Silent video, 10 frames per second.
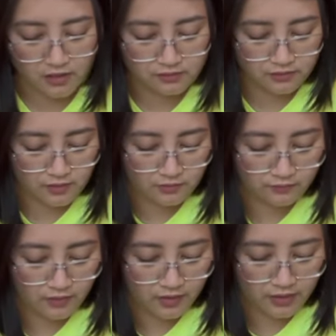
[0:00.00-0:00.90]

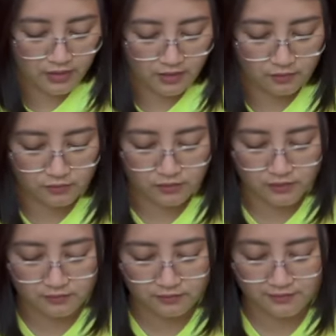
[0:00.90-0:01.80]
on-the-go vlogging
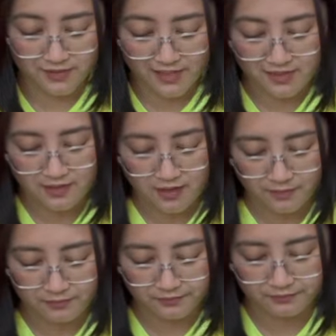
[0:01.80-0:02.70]
or
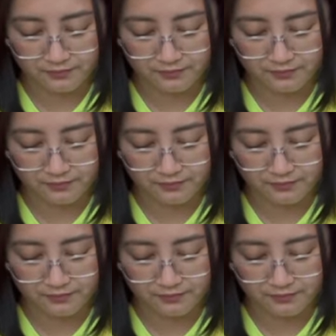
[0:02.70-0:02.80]
desktop.